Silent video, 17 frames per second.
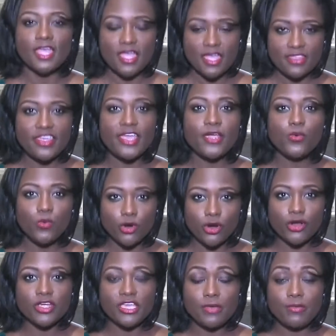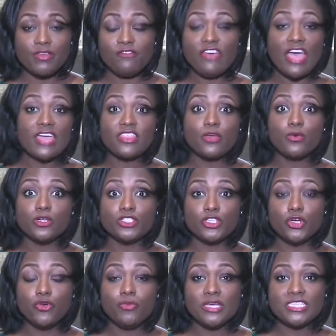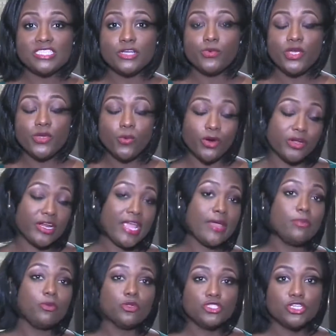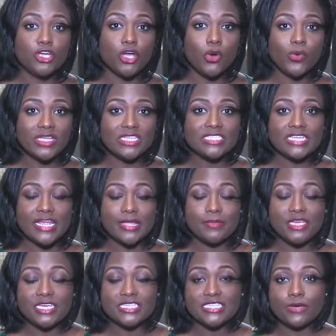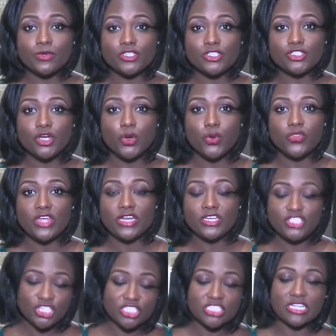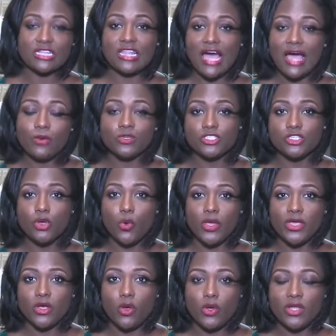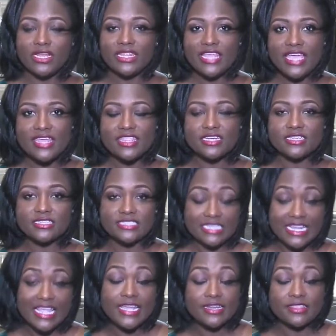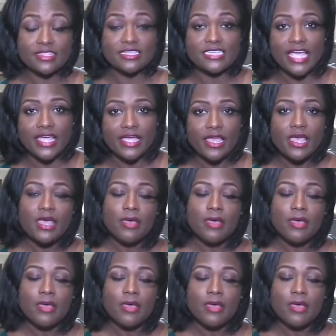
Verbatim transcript: They were, Kim. In fact, they were so busy. We weren't able to go in today because I was told that just a lot was going on late in the, late in the day.